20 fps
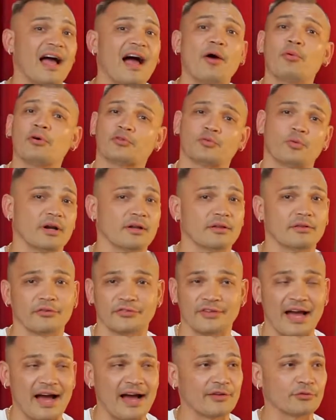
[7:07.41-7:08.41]
I was one of those
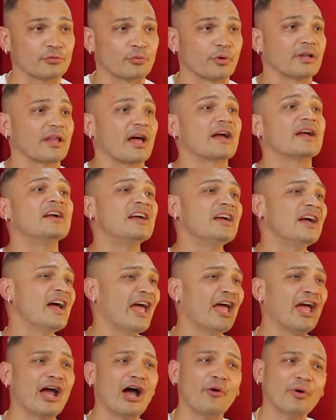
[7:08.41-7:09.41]
guys where, like,
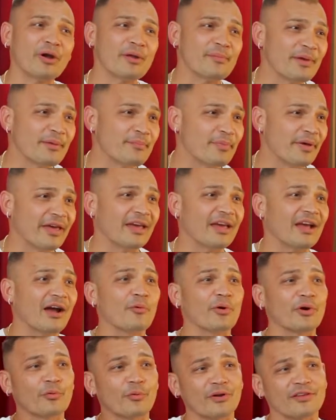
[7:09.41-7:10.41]
hey, I want to be big. I
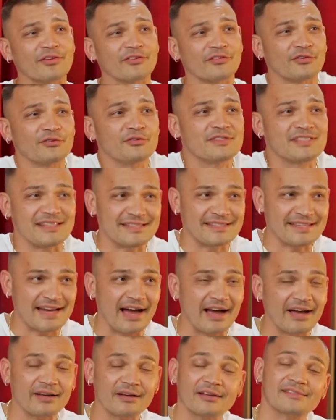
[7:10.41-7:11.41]
want to wear the suits and
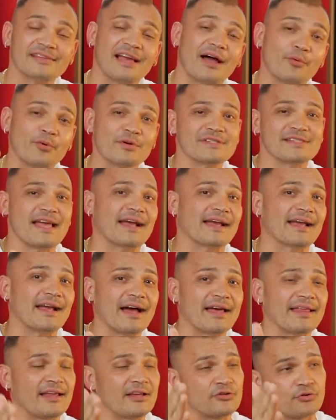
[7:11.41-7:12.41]
tie, because I was that
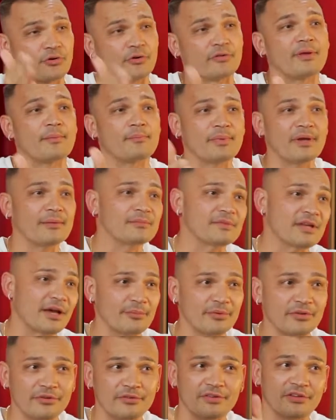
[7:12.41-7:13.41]
guy that drove the
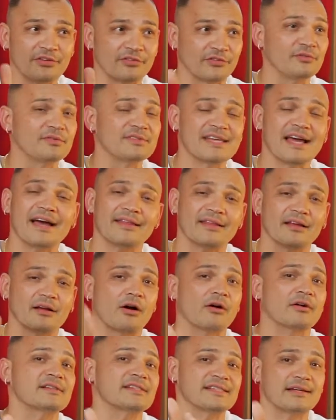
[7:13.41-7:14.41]
BMW, the suit and tie, the
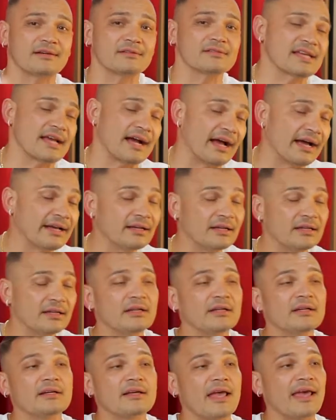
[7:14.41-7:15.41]
car sales guy,
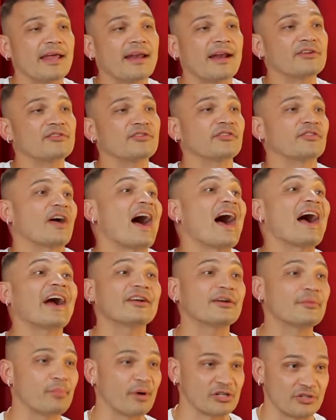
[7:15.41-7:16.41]
and I just
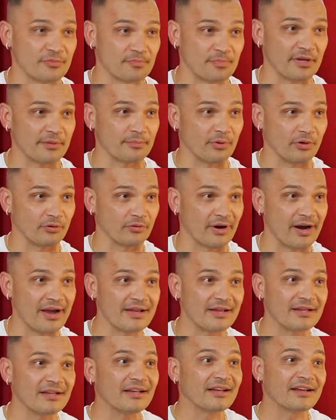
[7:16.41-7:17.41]
hired a bunch of people,
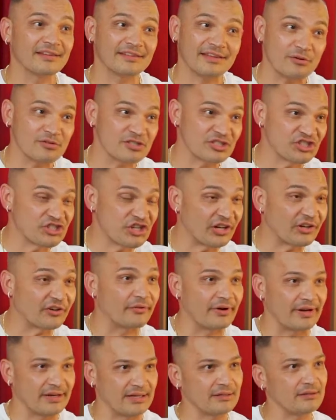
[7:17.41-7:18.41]
right? Because I was
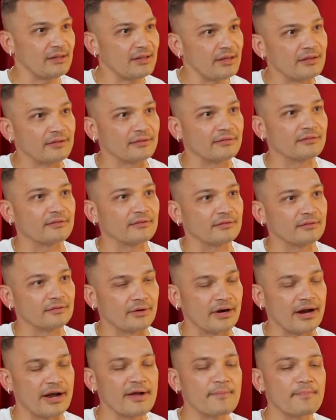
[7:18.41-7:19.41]
generating leads,
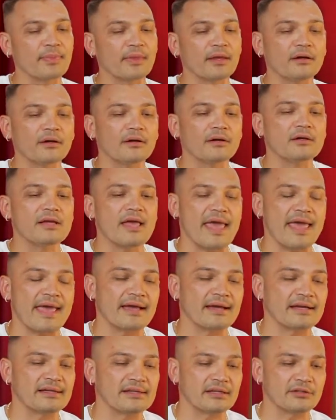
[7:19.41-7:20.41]
right?
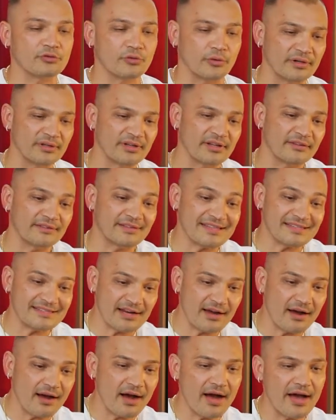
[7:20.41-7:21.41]
And during this
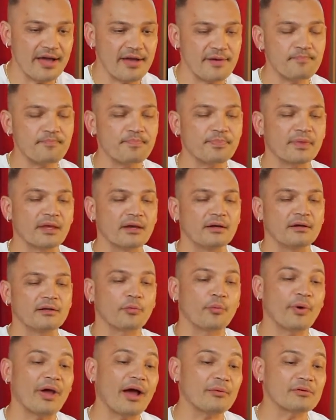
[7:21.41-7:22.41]
time, the
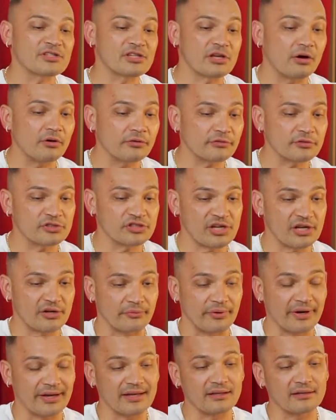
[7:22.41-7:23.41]
way I was also
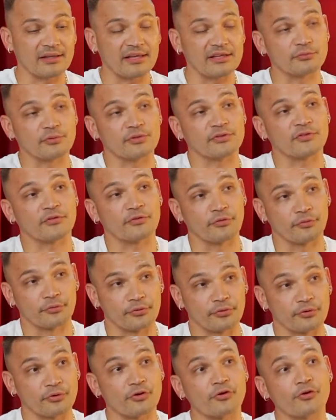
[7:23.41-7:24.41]
generating leads was
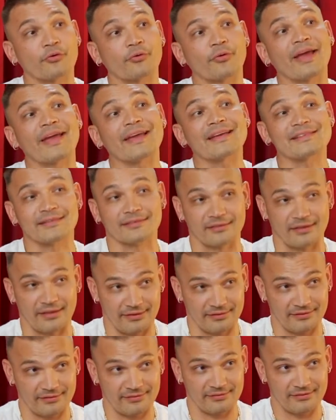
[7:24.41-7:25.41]
through
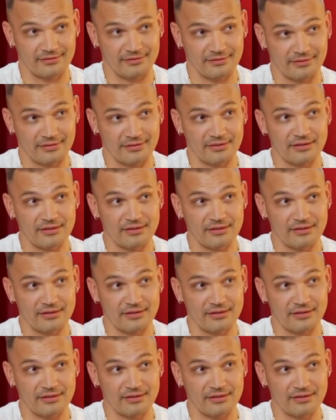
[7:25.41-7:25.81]
Craigslist. Wow.